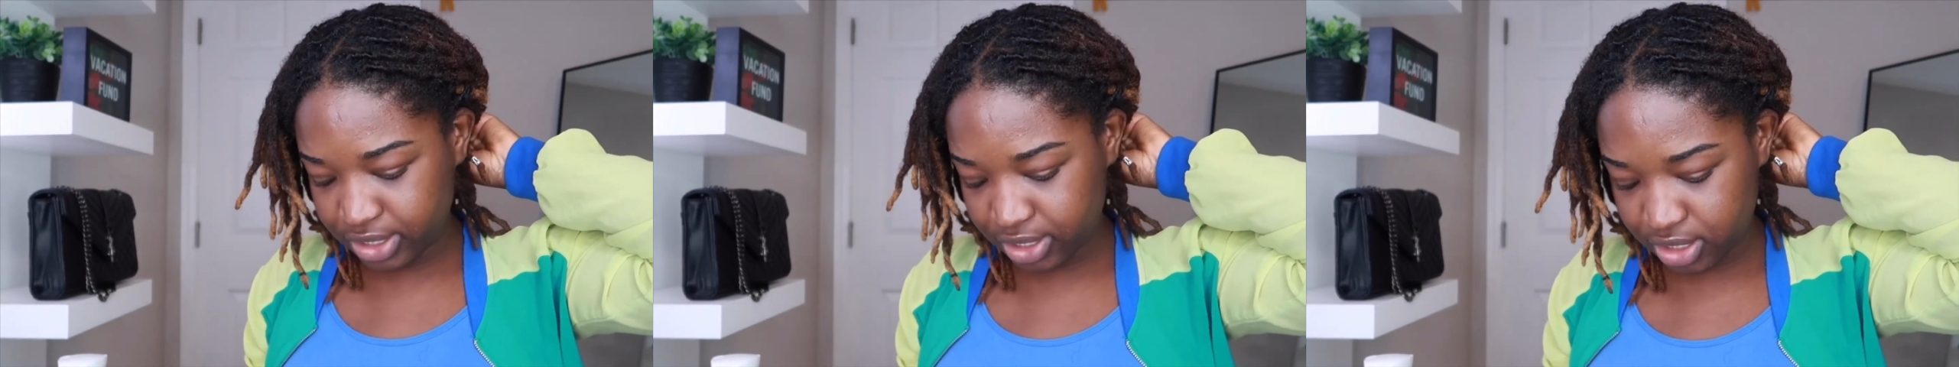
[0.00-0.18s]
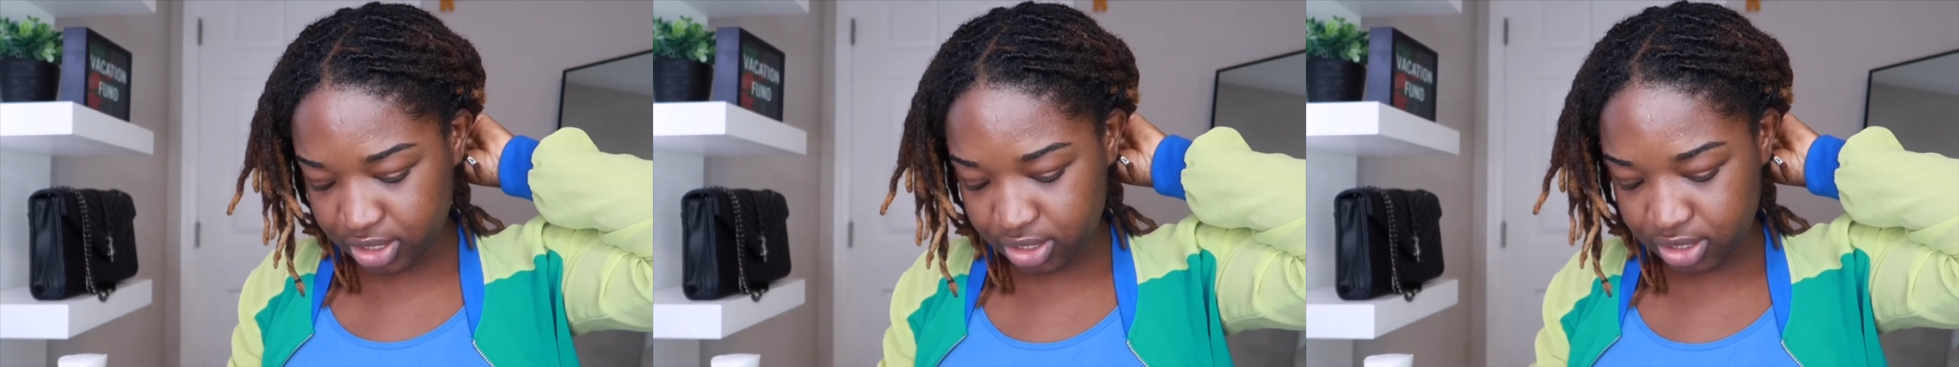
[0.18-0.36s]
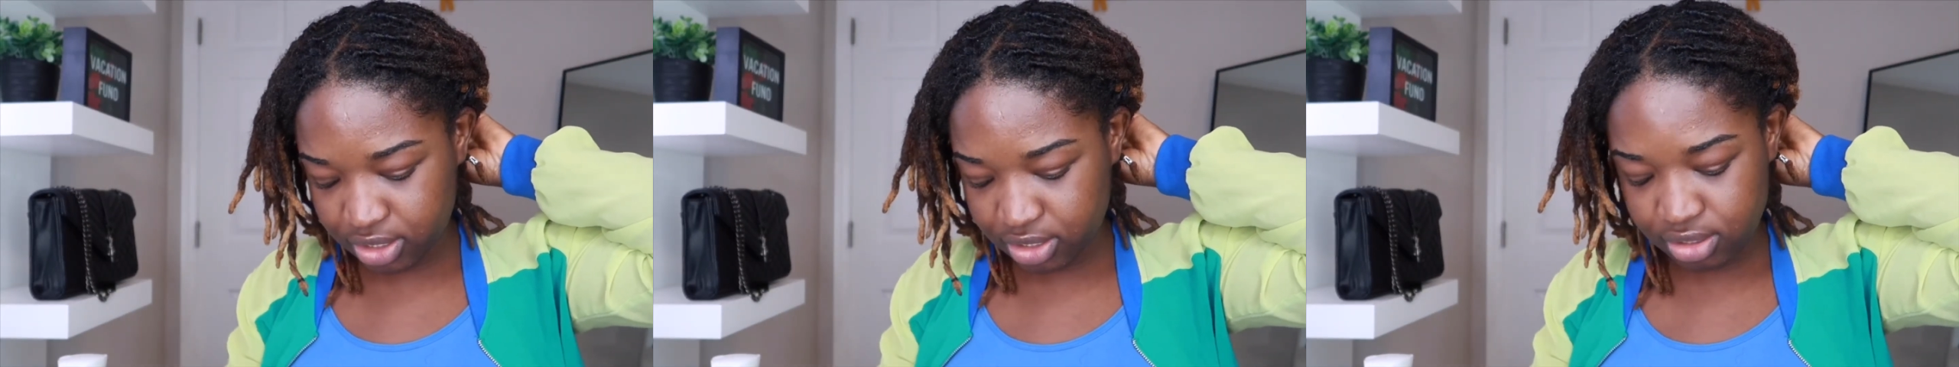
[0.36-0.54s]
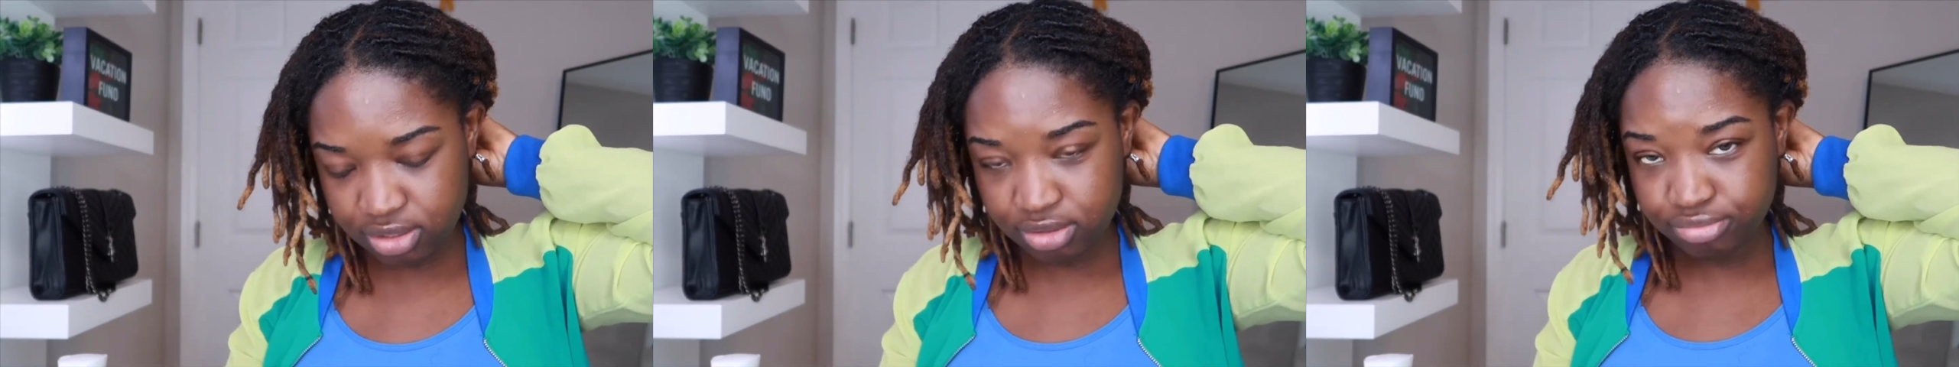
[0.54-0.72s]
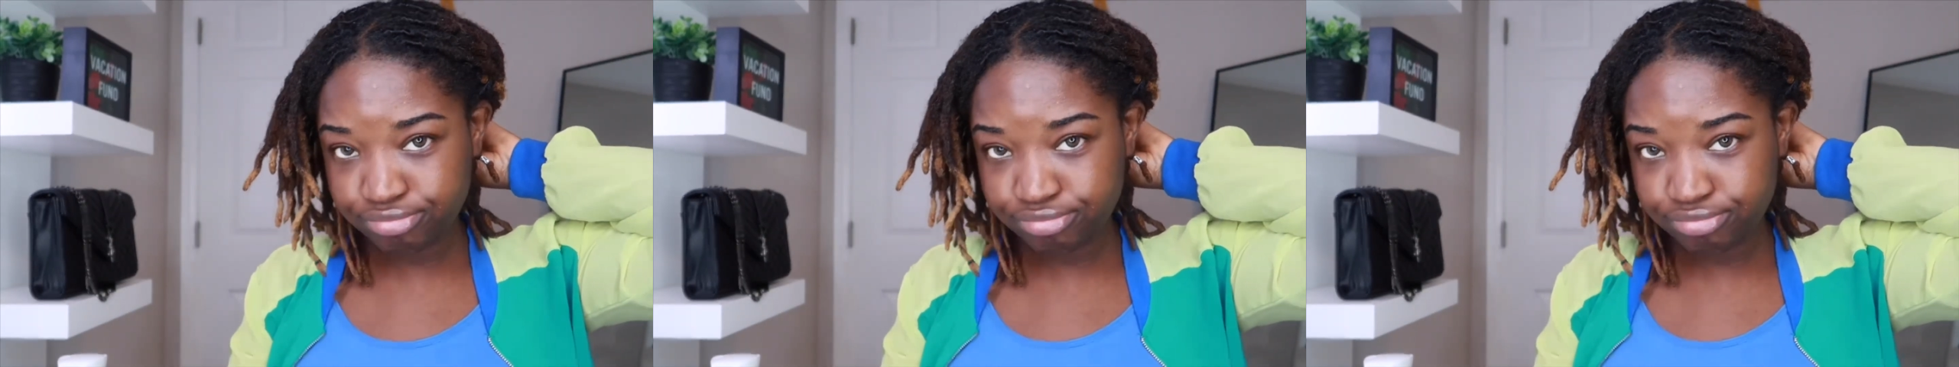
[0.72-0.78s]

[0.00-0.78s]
good,